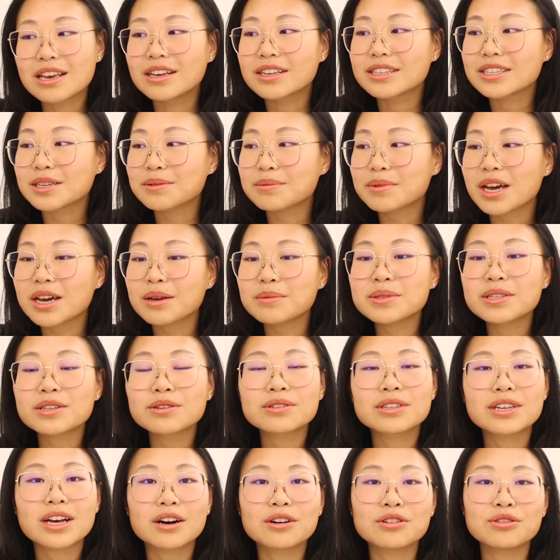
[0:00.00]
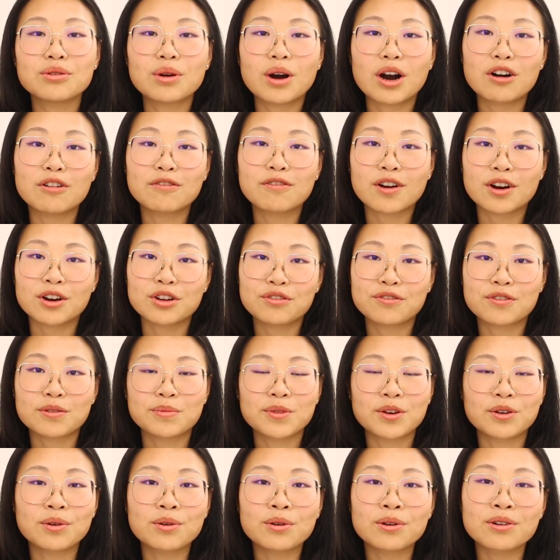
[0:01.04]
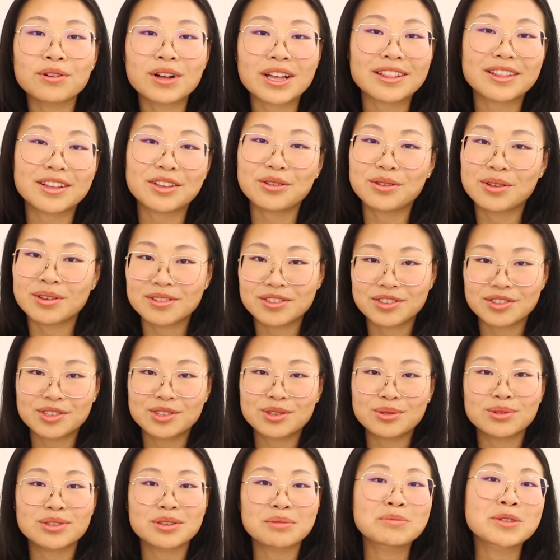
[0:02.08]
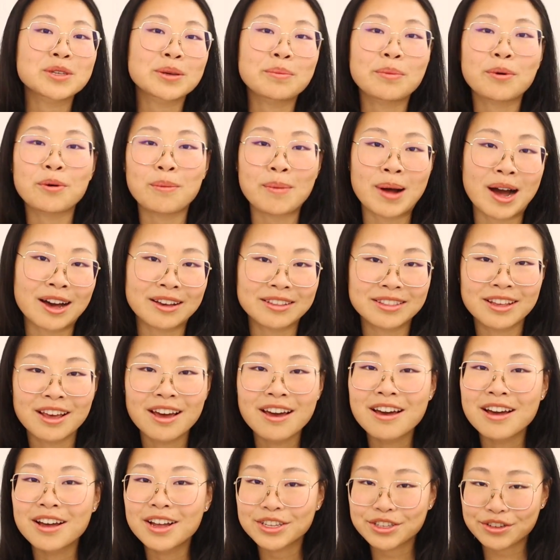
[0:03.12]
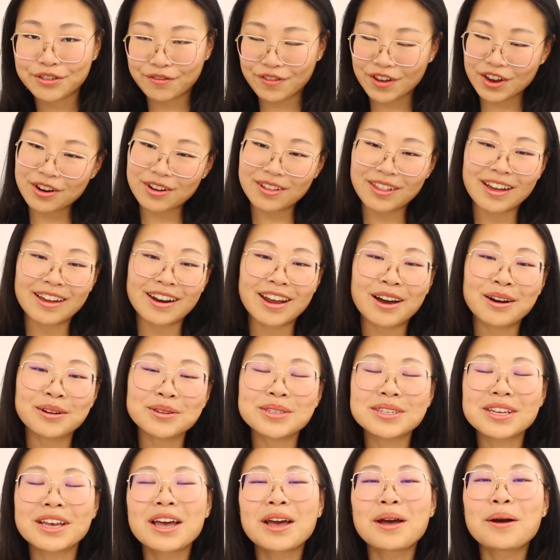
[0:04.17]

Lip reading: Sometimes they'll tell you how far you're from the hole, and then you can just do some simple math to figure that out.